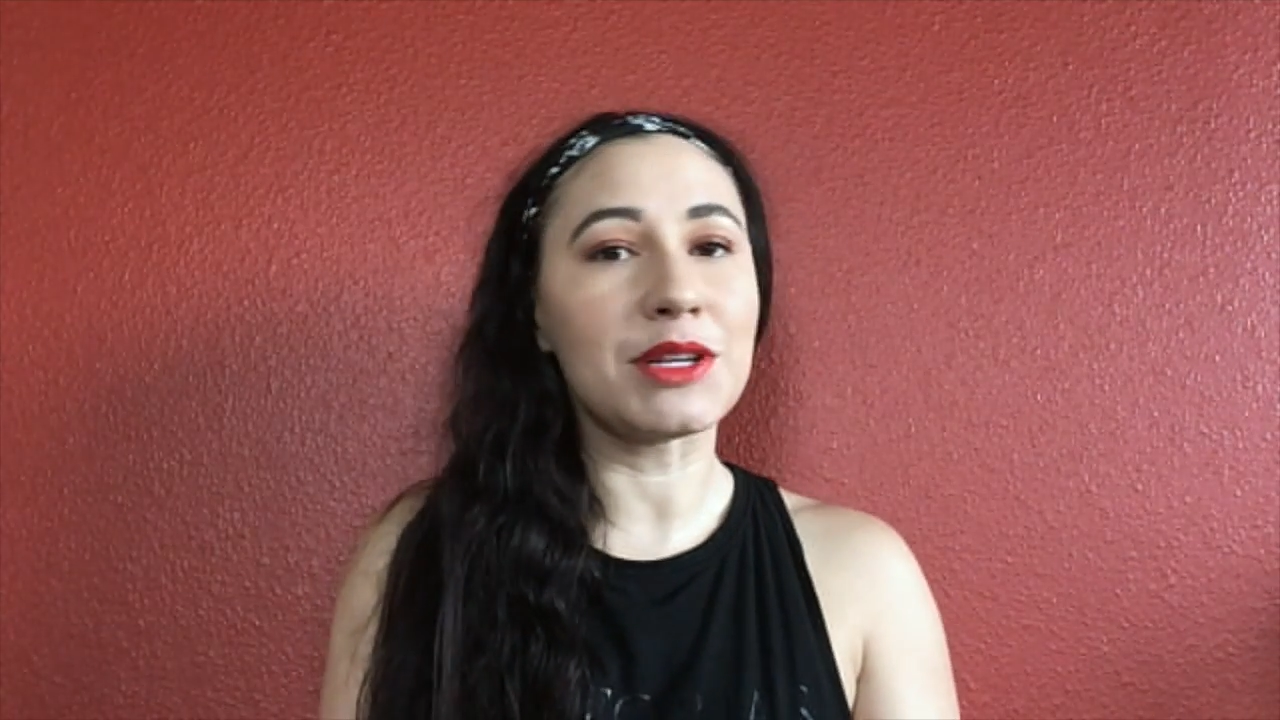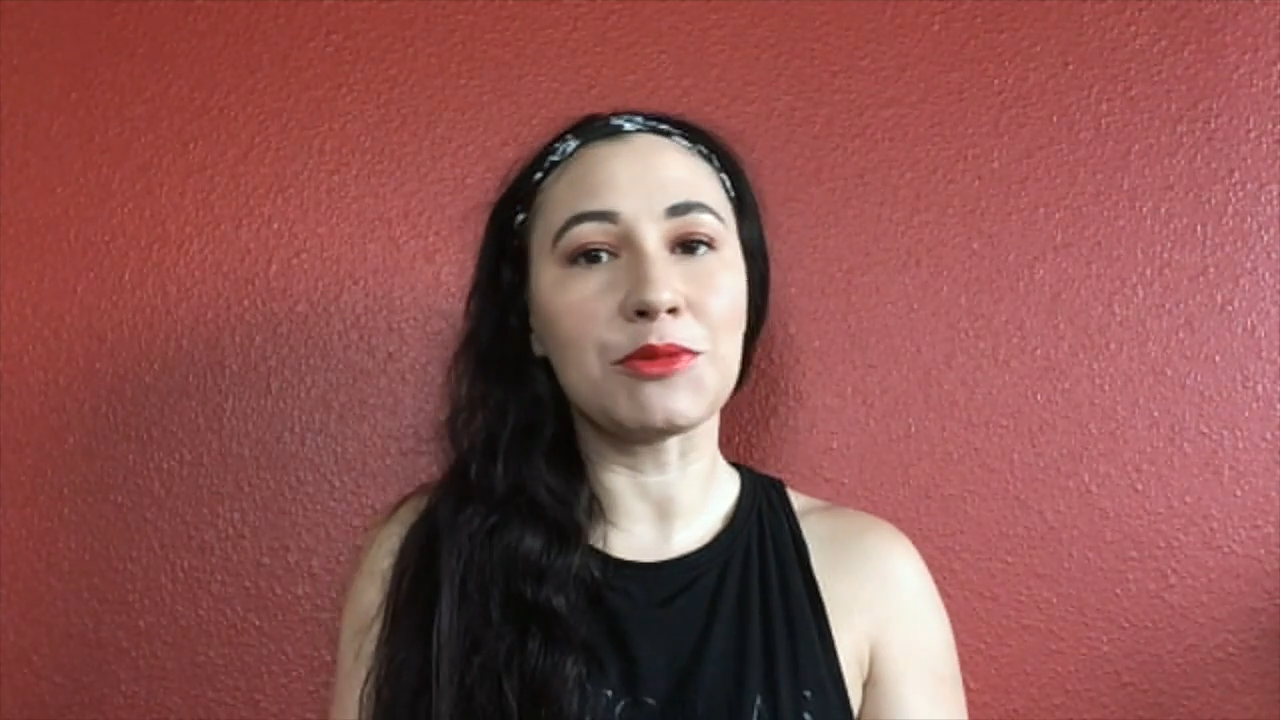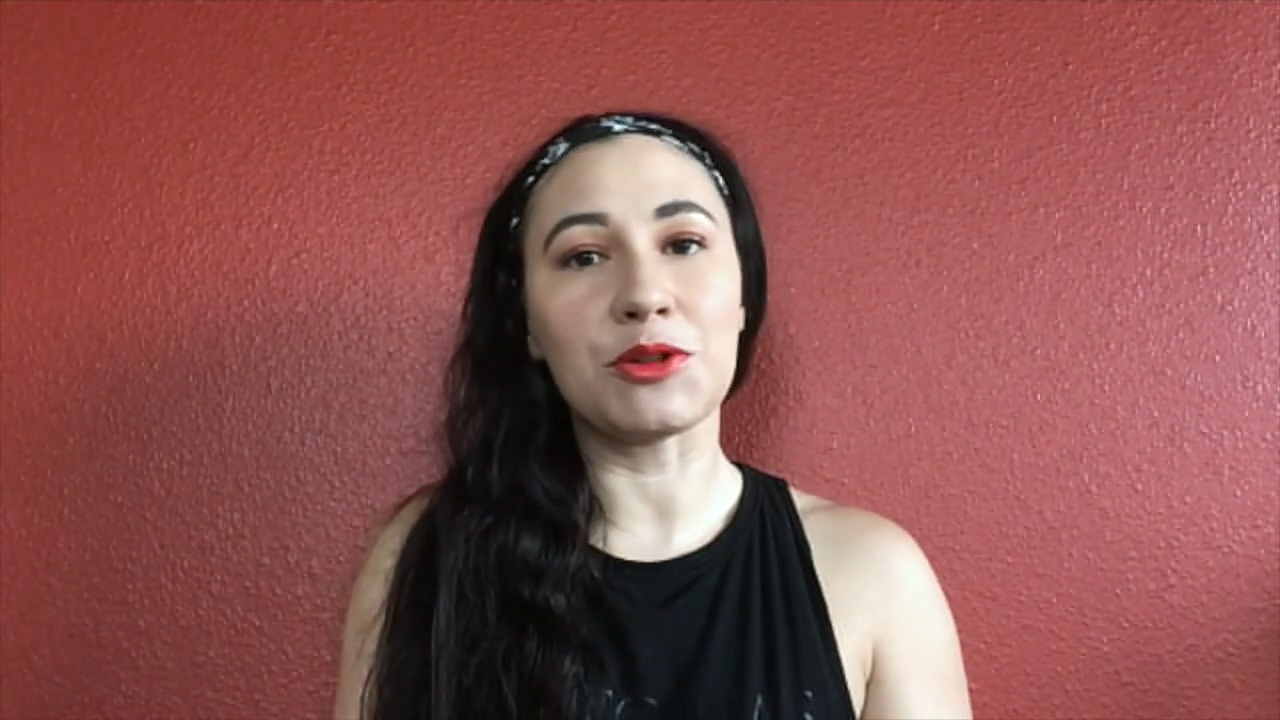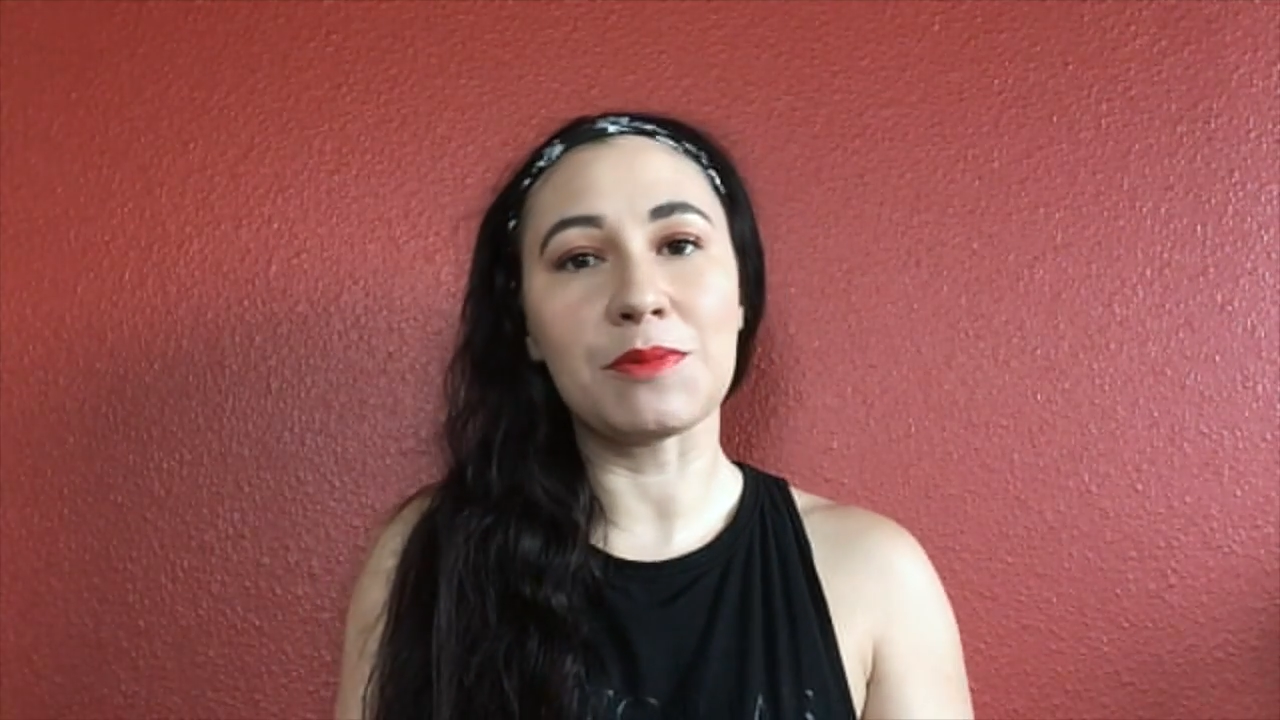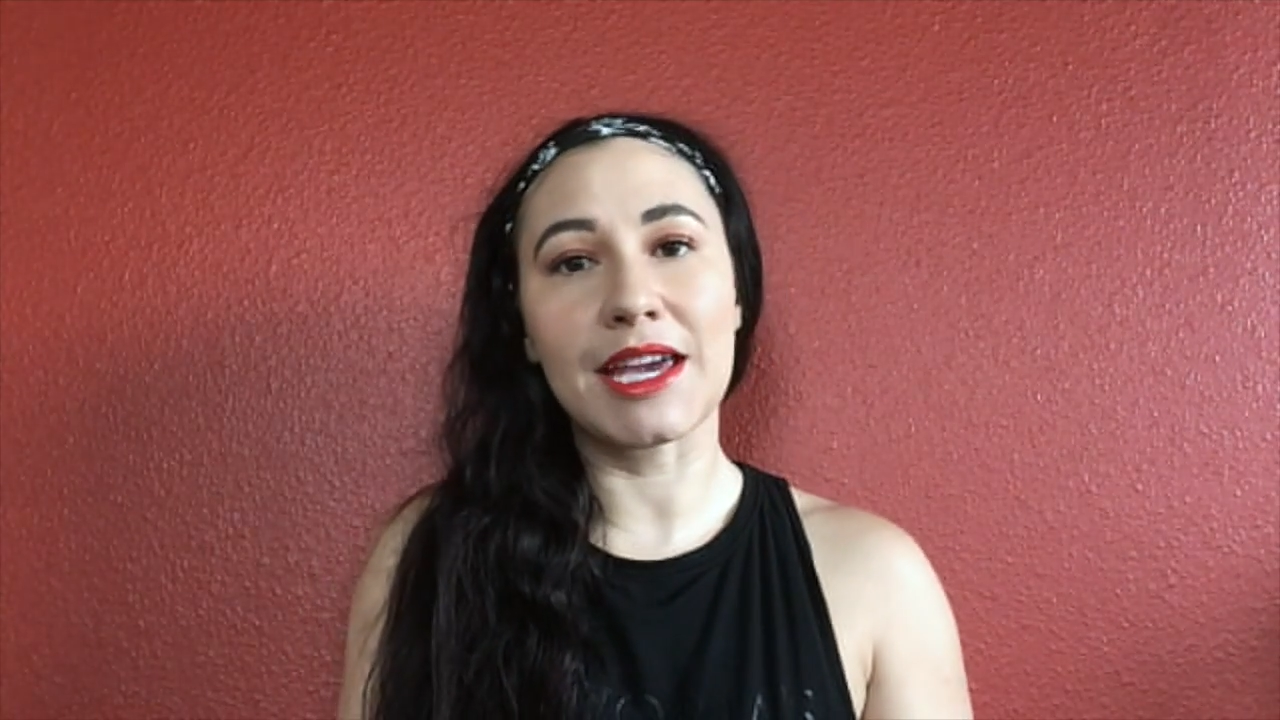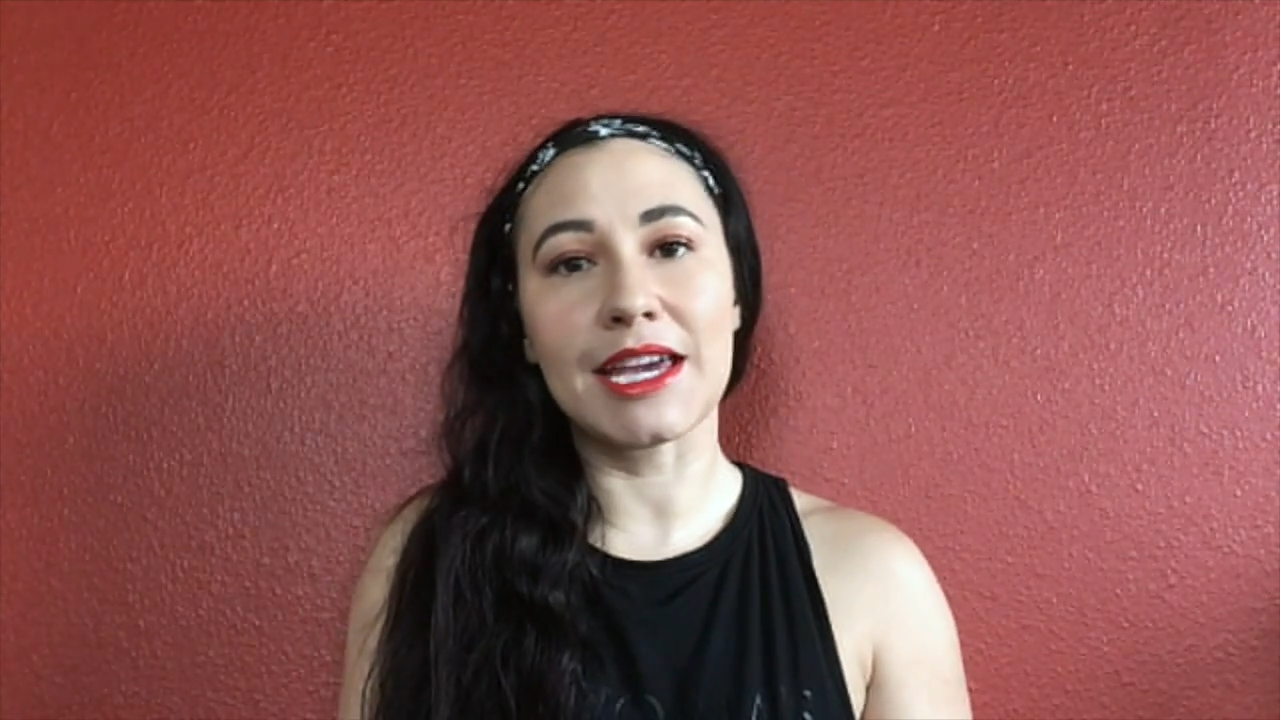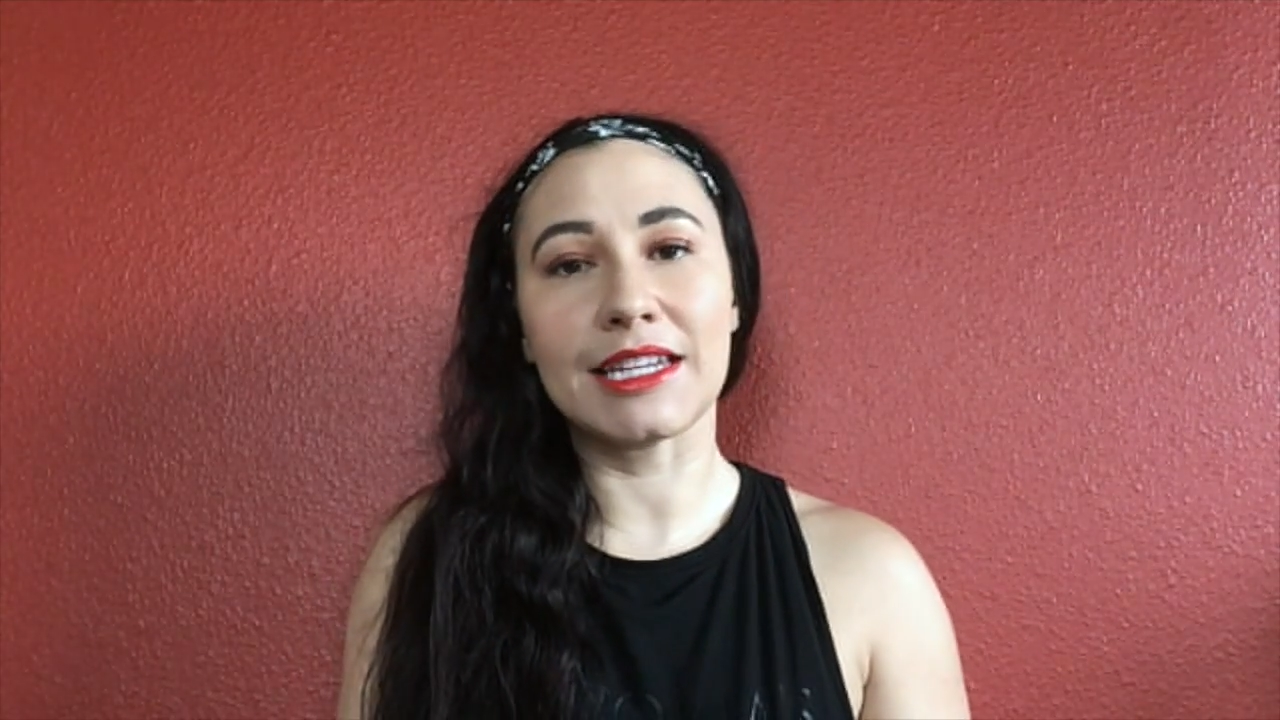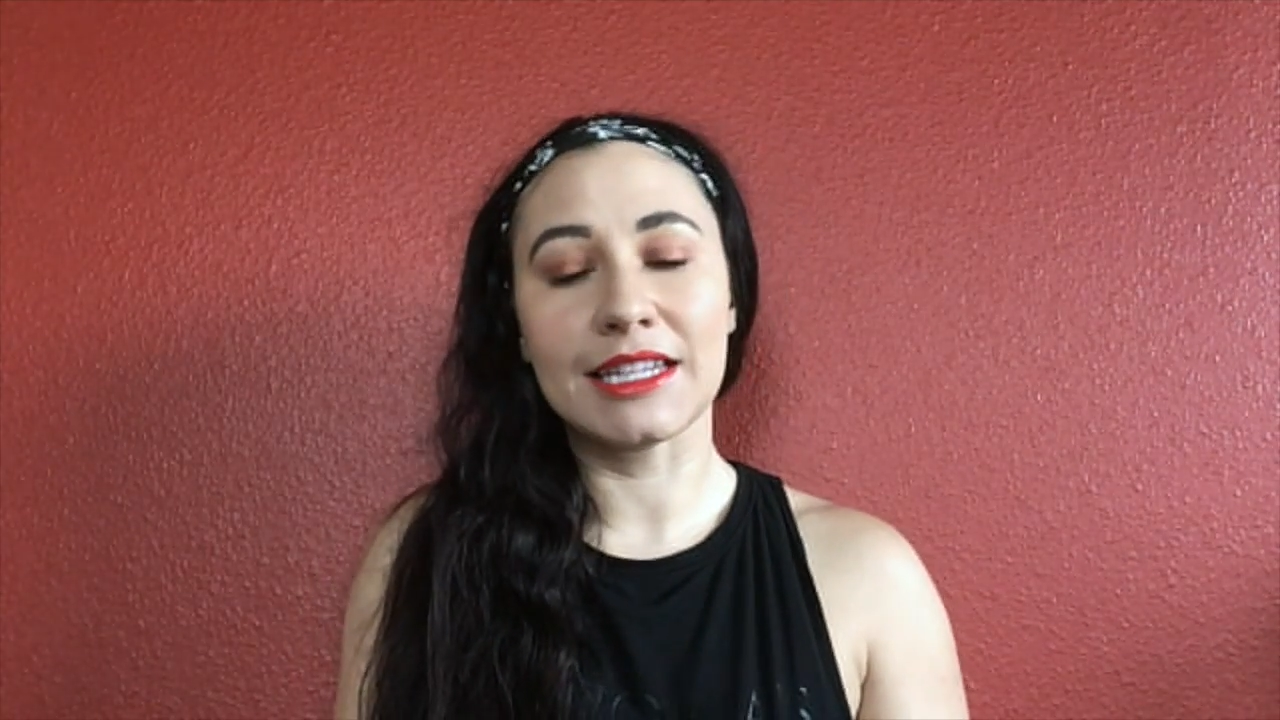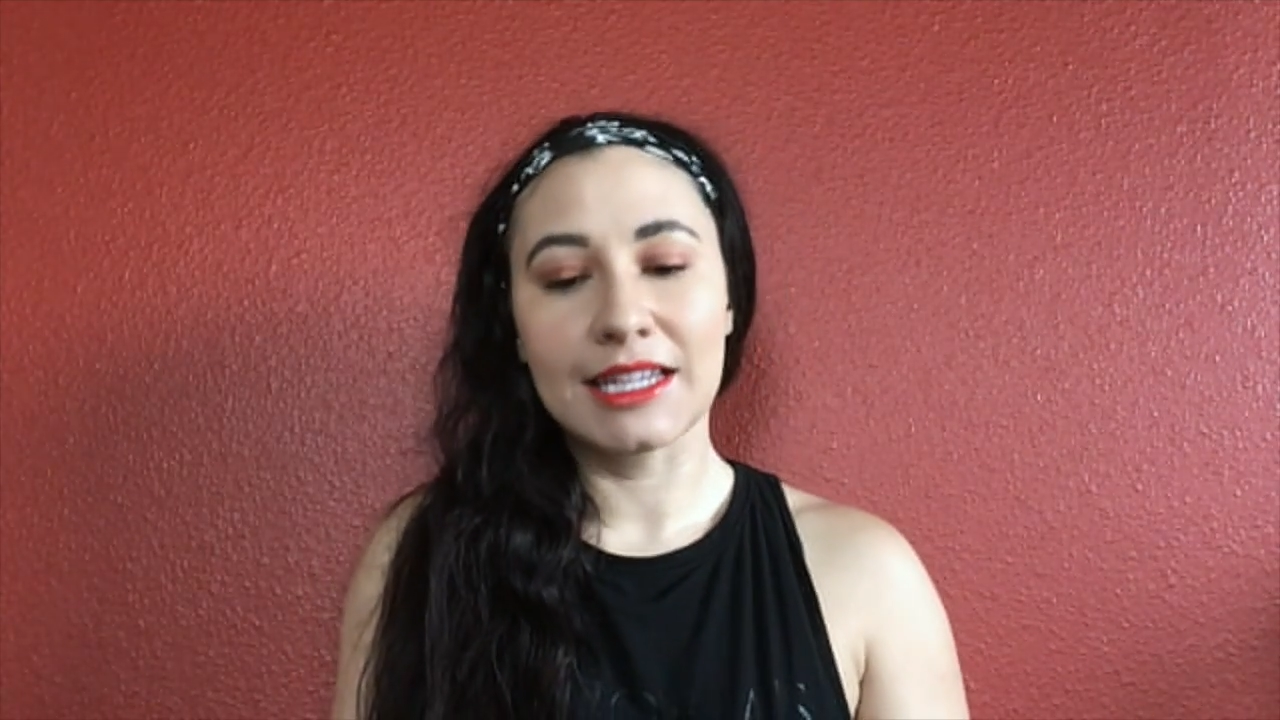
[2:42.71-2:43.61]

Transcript: mermaid.